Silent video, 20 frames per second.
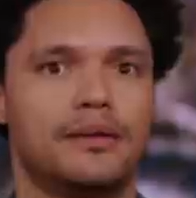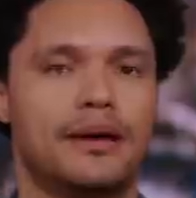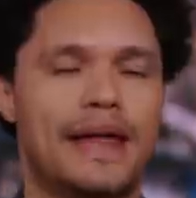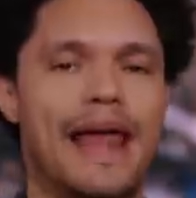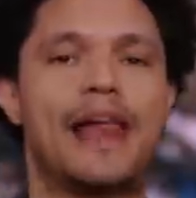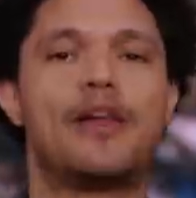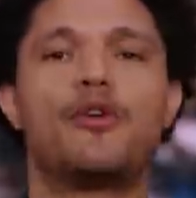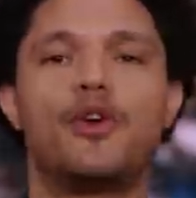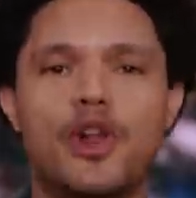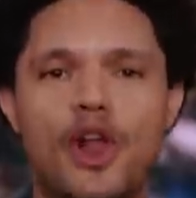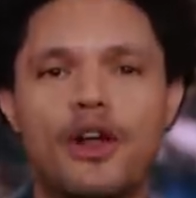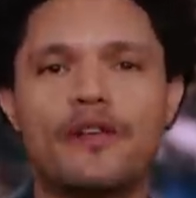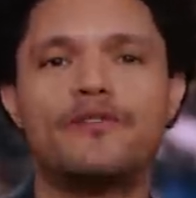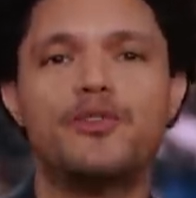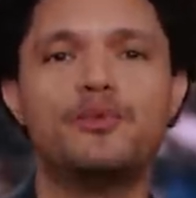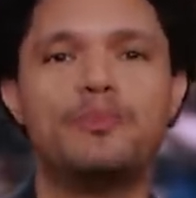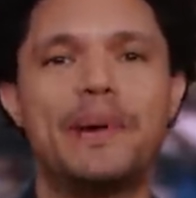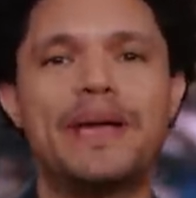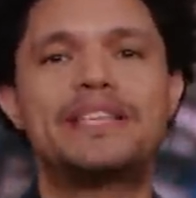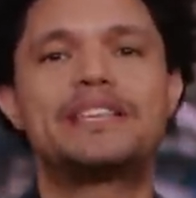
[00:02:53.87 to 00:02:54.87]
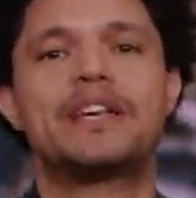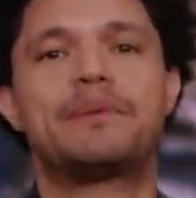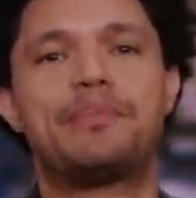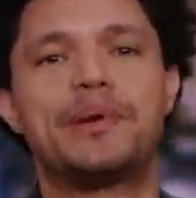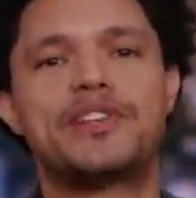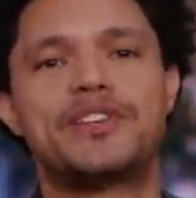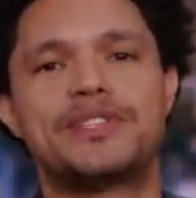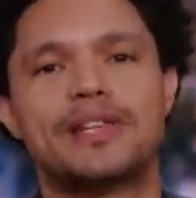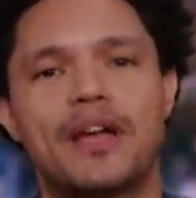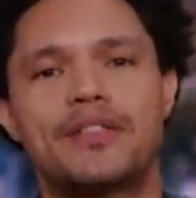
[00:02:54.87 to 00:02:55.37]
And I know a lot of you basic
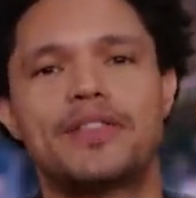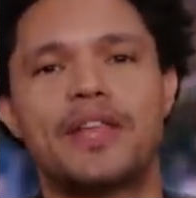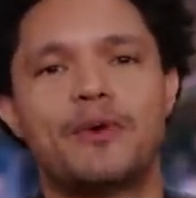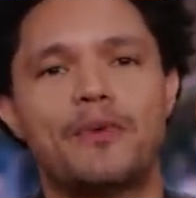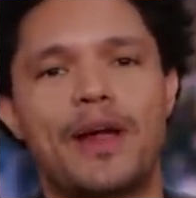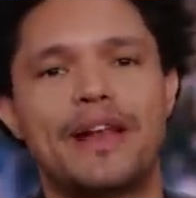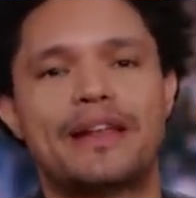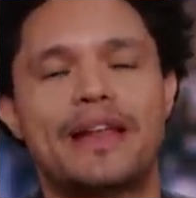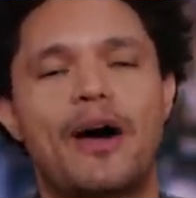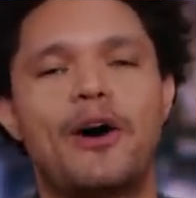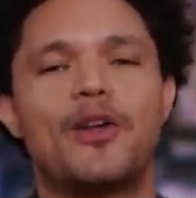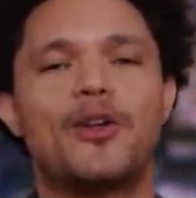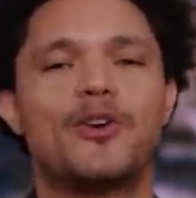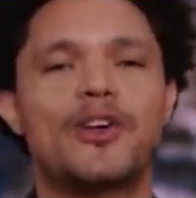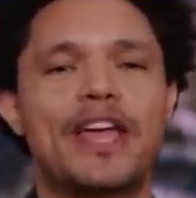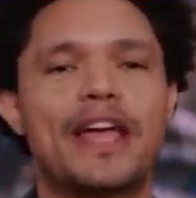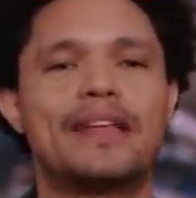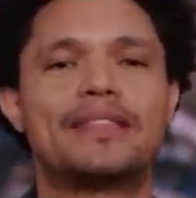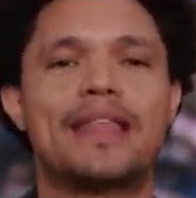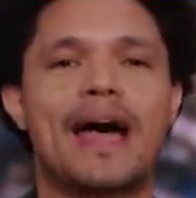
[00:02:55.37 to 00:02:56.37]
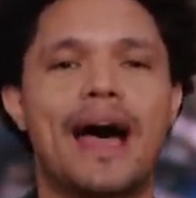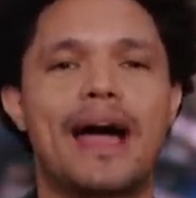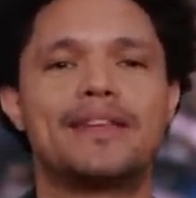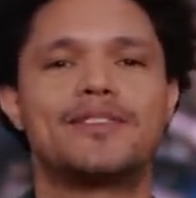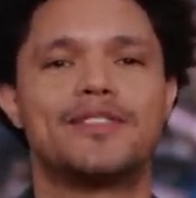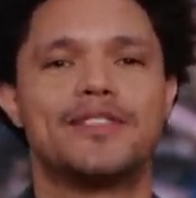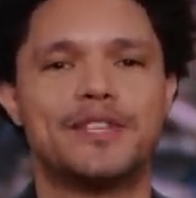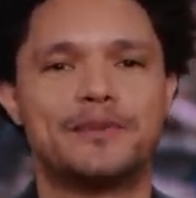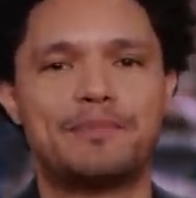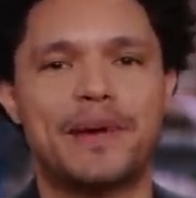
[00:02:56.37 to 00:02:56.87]
bitches out there right now are looking at the eyes
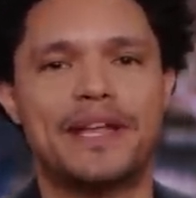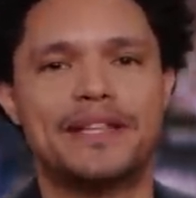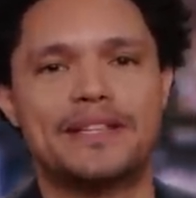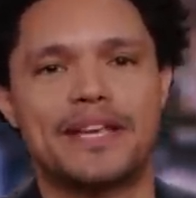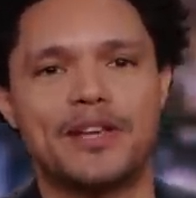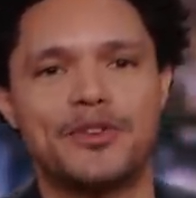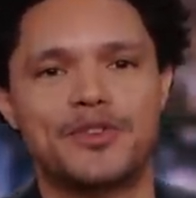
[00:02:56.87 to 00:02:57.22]
on this painting.